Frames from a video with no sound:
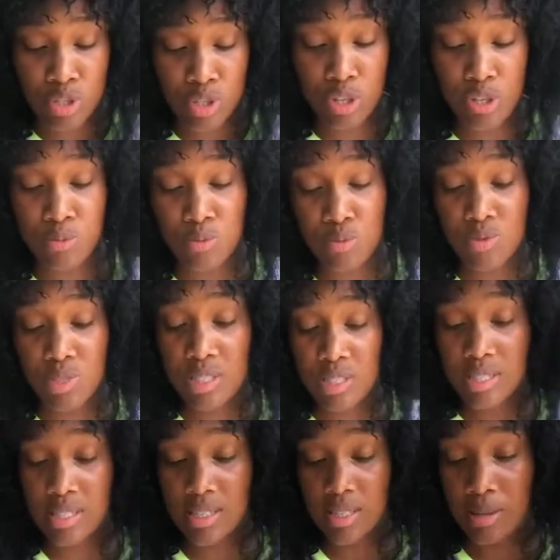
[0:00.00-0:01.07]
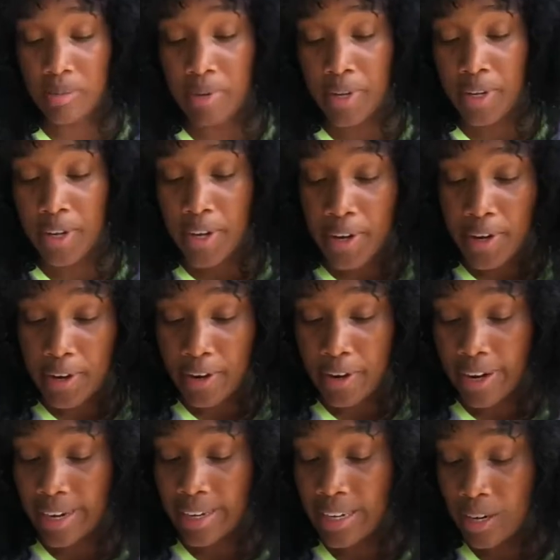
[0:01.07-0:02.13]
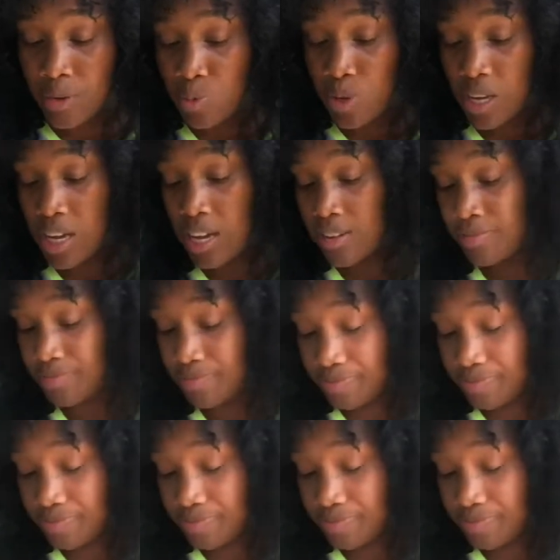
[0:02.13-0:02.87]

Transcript: your immune system. All right, then we have